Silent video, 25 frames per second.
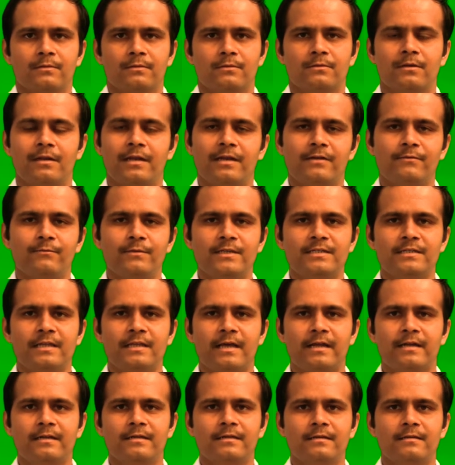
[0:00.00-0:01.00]
So let me
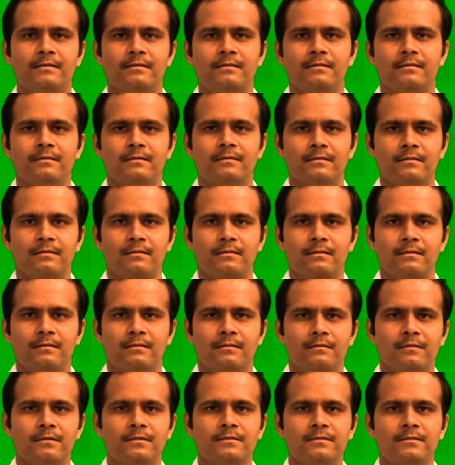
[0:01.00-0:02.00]
start
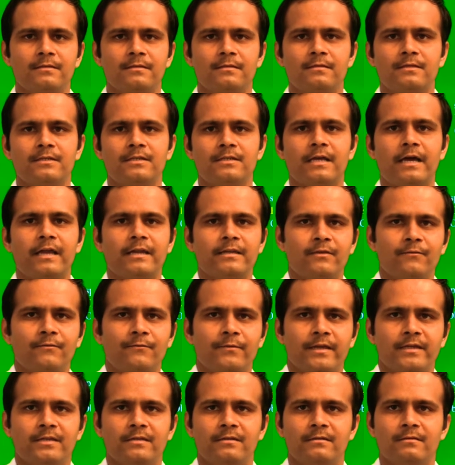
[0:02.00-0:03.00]
this star
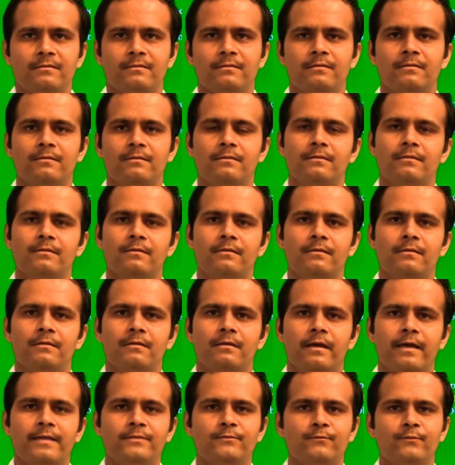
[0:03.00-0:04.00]
effect.
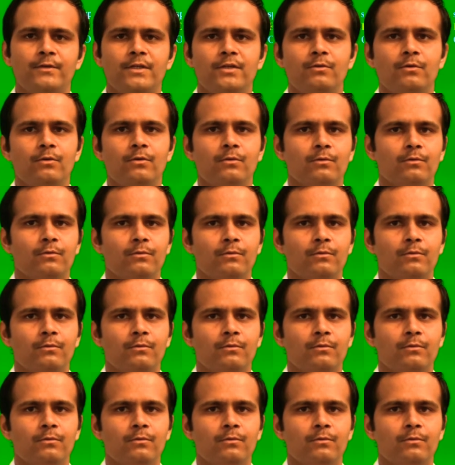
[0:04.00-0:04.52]
As we know,